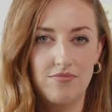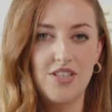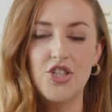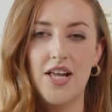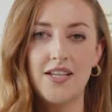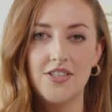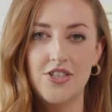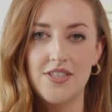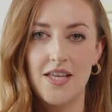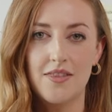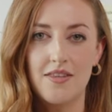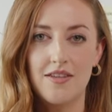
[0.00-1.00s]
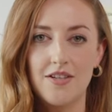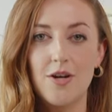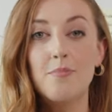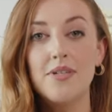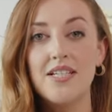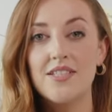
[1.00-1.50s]
challenges that the
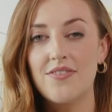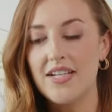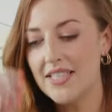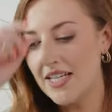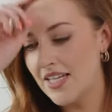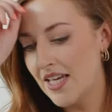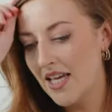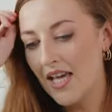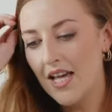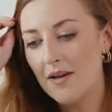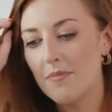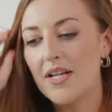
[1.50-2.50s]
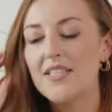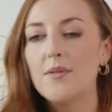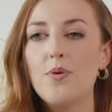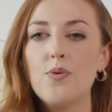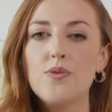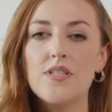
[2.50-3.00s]
company is facing. But I
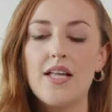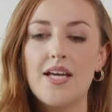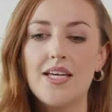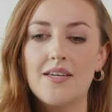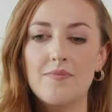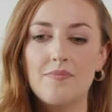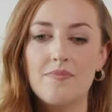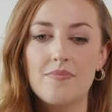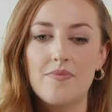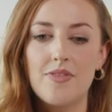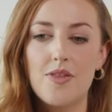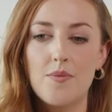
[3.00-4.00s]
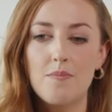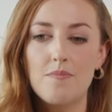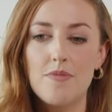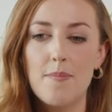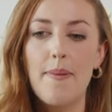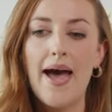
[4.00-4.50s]
suppose like the
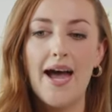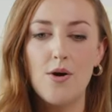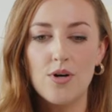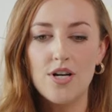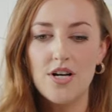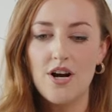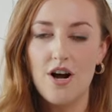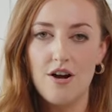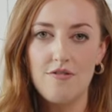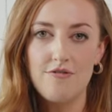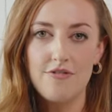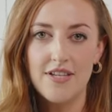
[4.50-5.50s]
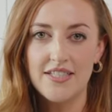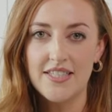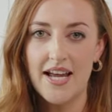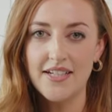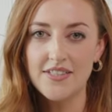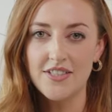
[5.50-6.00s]
power of this
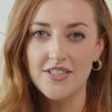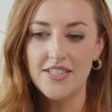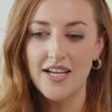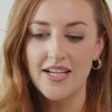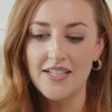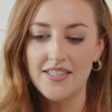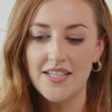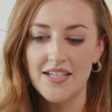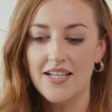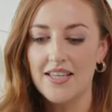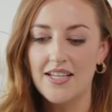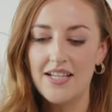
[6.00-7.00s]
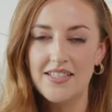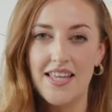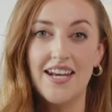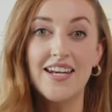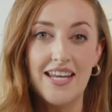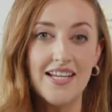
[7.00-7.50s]
exercise is
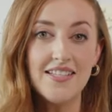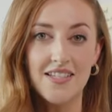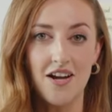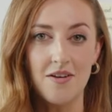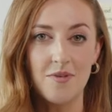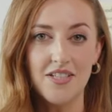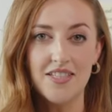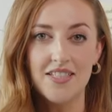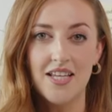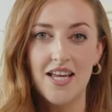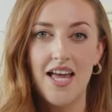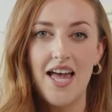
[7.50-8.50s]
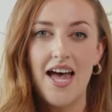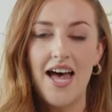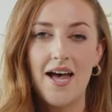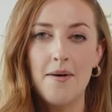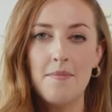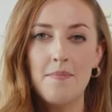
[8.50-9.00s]
that it is anonymous.
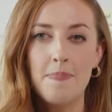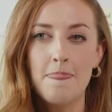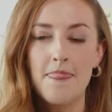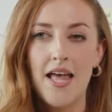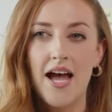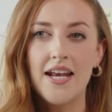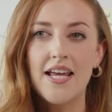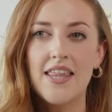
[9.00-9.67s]
And I